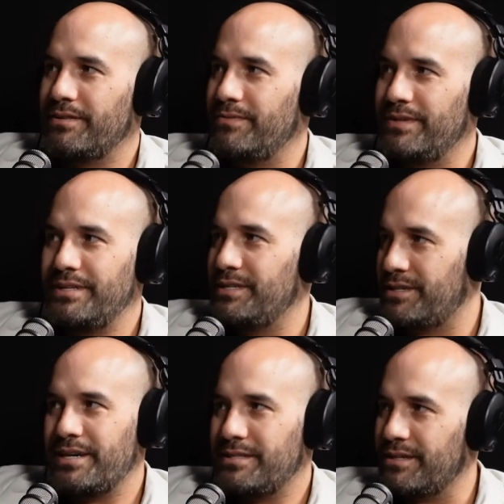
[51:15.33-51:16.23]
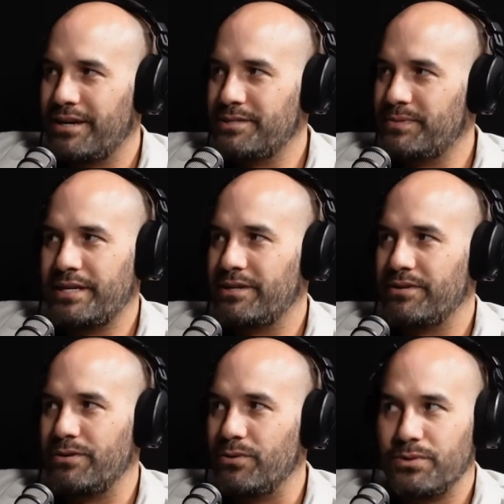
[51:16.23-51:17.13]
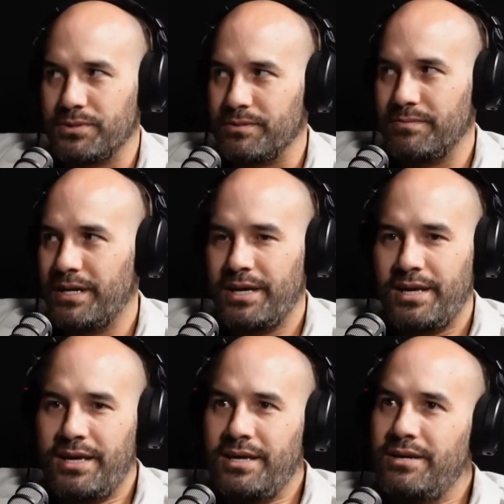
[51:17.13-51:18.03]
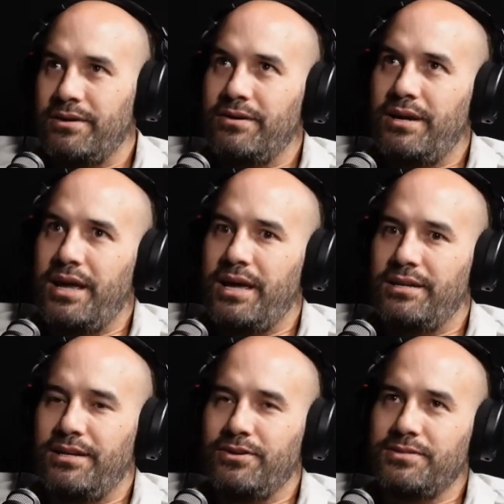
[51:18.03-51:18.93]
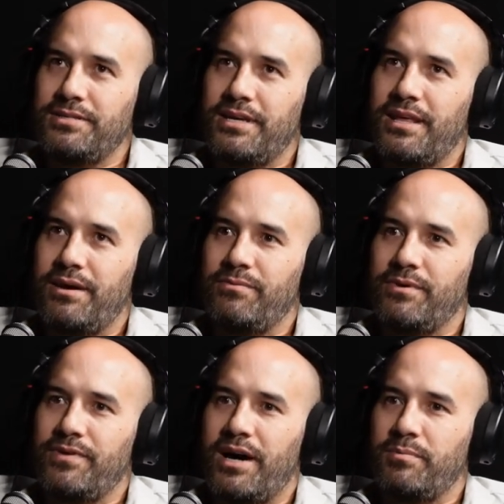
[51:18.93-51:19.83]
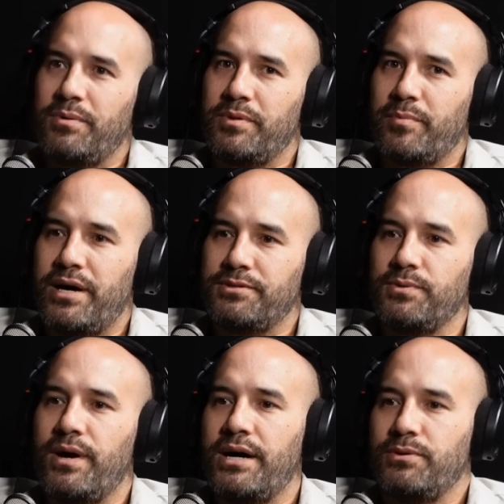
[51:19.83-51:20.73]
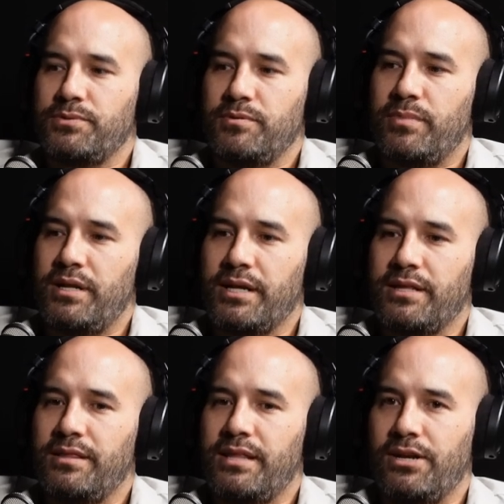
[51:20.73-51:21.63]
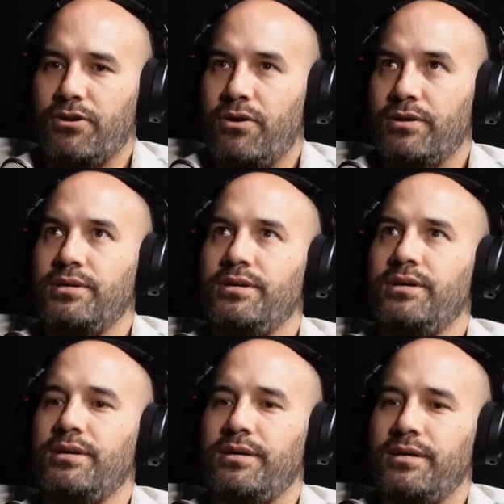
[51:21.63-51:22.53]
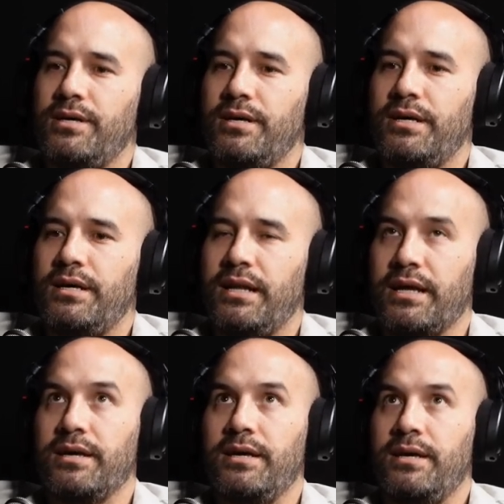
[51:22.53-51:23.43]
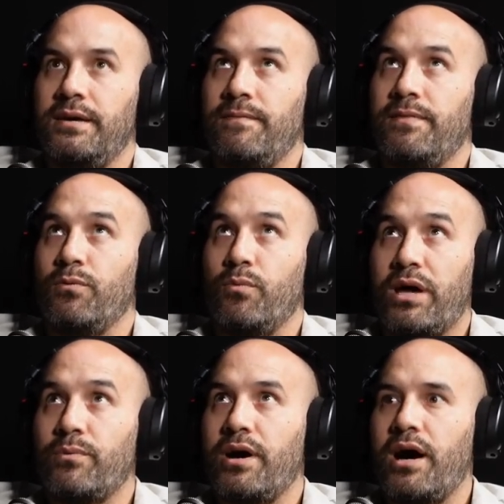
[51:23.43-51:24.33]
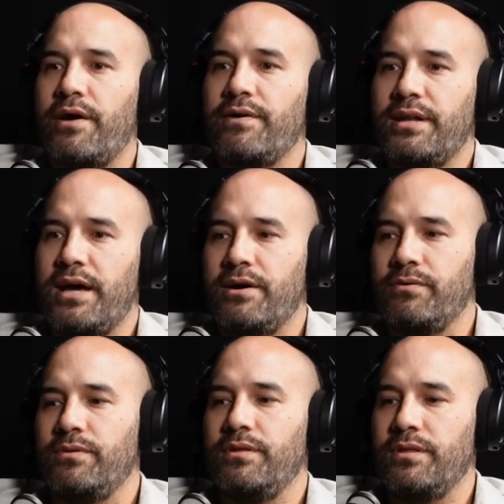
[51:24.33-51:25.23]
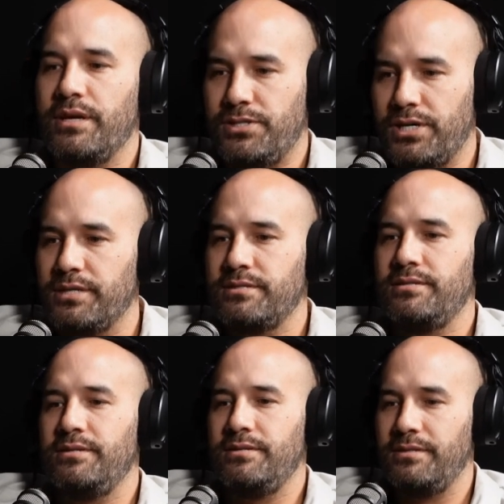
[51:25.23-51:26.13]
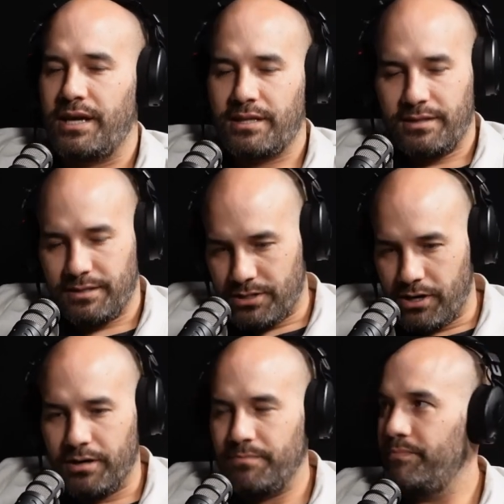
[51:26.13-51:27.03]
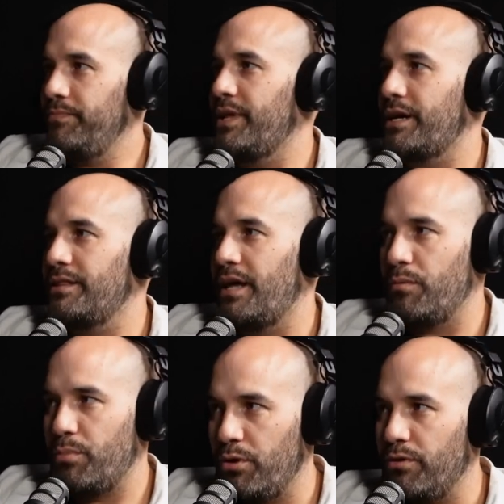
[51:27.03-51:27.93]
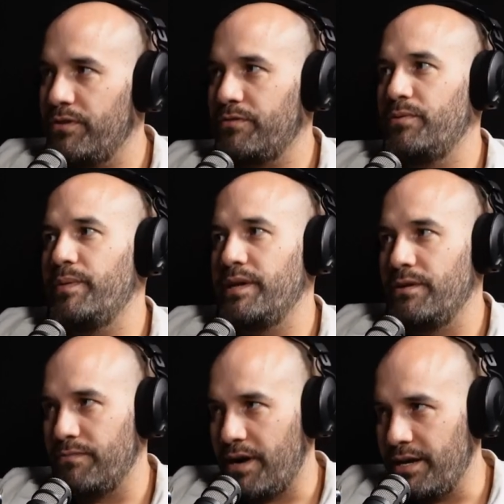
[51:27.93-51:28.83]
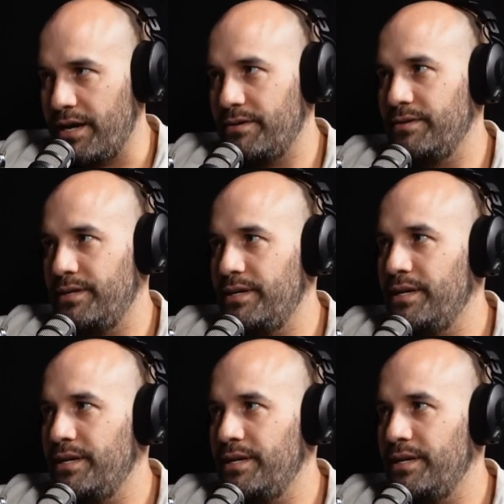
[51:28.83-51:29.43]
Like when these guys, the guys we're getting on are awesome and not to say that we've hired people in the past who aren't awesome, but like they're not like the way we're hiring now, they're just top. Like they're perfect for what we need right now.